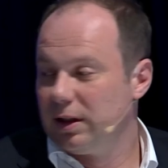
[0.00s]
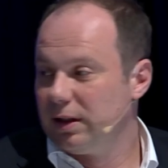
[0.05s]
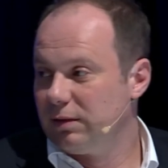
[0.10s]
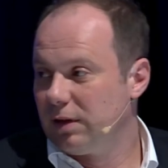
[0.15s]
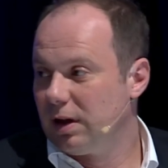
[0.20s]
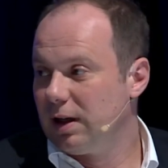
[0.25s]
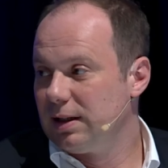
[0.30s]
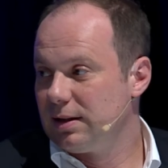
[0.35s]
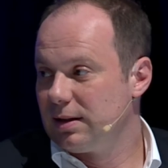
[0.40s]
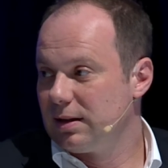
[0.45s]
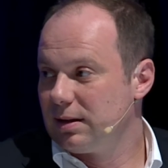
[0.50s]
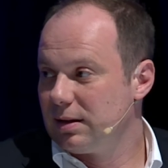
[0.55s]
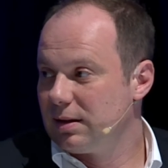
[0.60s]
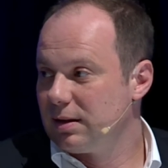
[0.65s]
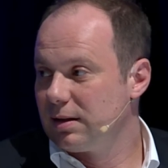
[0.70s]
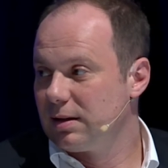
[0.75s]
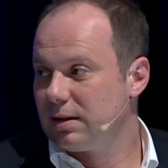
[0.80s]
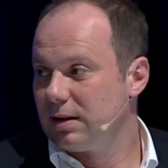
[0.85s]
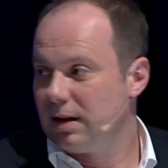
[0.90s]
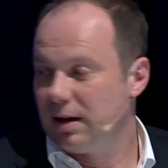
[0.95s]

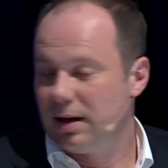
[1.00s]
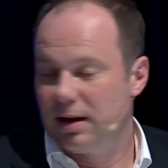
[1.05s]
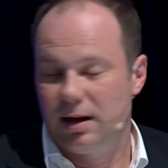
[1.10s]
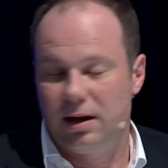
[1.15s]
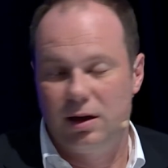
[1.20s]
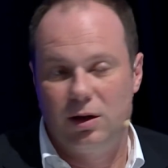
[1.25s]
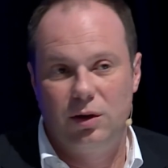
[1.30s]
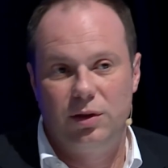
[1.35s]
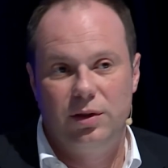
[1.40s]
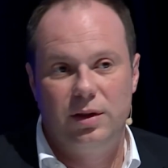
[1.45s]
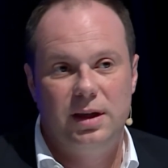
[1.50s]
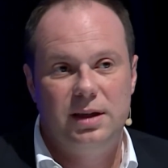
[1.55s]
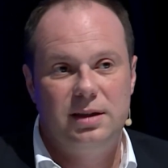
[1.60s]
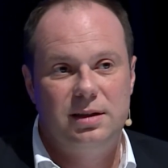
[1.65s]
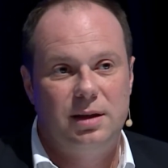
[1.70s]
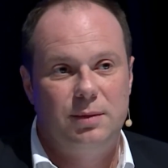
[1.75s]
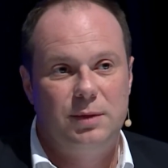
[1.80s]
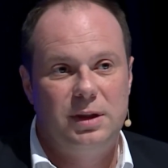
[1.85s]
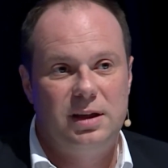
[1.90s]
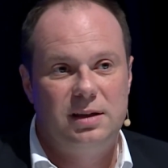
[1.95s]
advisors on
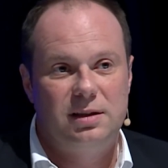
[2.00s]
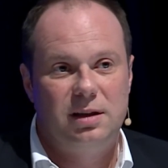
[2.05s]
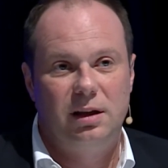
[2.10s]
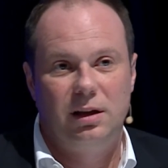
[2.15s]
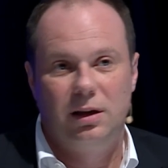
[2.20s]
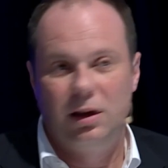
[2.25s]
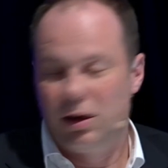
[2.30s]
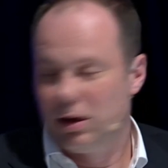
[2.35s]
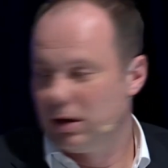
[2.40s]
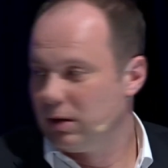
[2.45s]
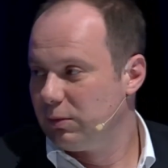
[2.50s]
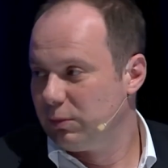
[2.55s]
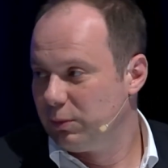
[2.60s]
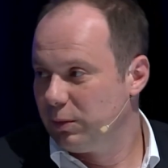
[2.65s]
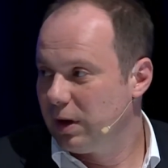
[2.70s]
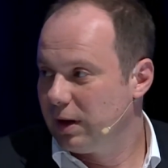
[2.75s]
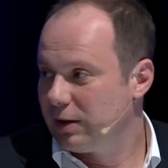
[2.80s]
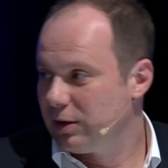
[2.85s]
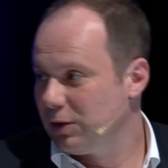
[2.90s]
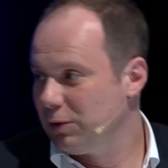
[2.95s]
this. I mean, there's a lot
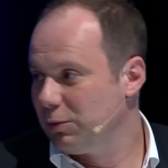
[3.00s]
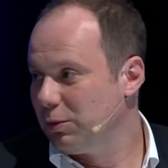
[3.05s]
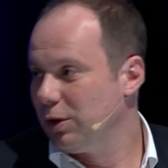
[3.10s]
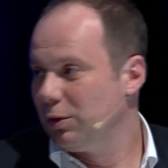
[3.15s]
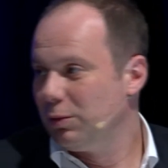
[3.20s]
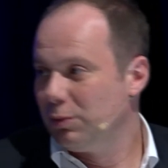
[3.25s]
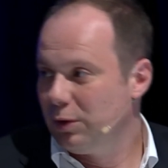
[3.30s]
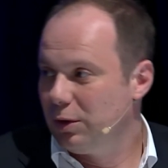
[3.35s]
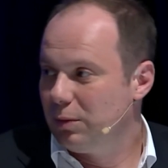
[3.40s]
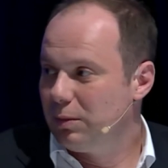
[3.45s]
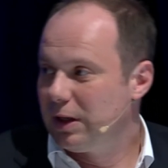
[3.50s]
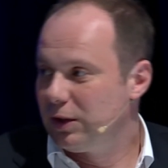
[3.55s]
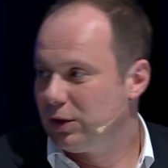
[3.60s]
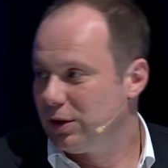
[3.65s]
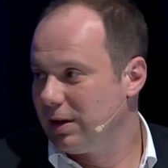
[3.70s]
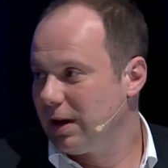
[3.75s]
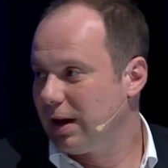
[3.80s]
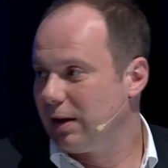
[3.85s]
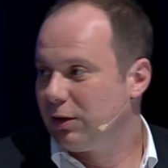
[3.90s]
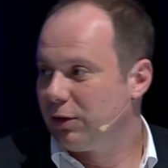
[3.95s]
of, as you
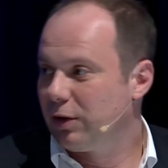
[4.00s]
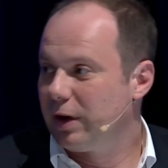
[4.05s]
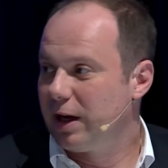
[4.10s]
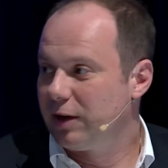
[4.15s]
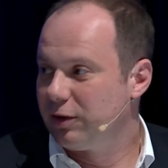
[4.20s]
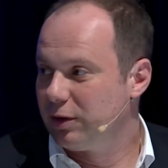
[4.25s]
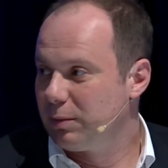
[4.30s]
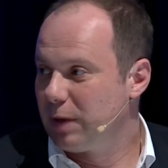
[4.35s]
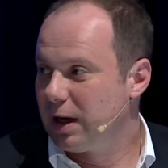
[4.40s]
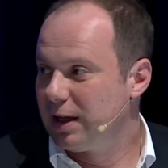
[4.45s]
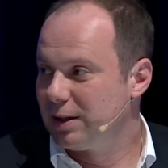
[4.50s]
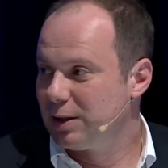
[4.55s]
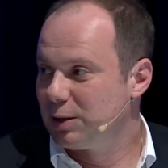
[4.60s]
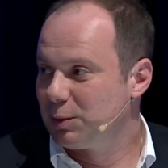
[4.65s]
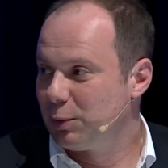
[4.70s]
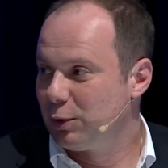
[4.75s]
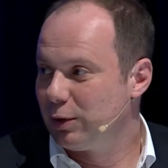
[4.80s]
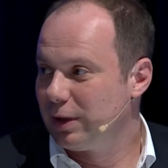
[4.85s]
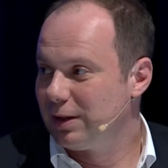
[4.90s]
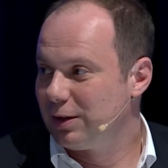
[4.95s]
mentioned, that 300 basis
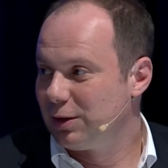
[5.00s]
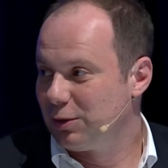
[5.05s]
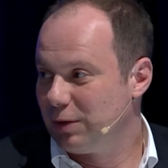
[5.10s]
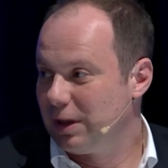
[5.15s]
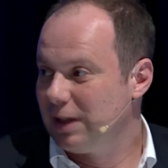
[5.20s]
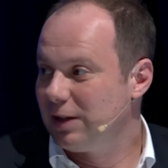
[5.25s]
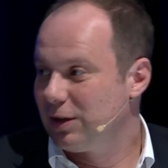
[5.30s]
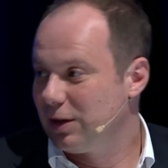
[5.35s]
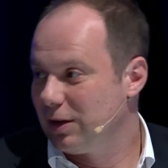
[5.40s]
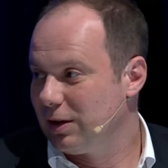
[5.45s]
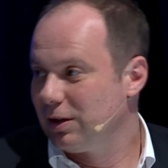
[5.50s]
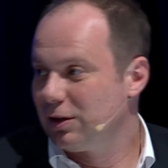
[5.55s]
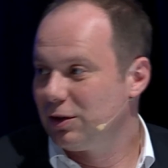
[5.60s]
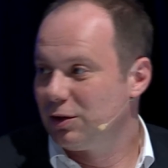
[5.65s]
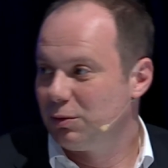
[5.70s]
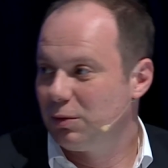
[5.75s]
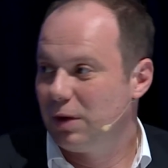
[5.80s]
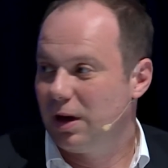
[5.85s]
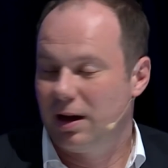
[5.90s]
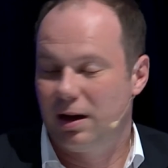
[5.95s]
points research.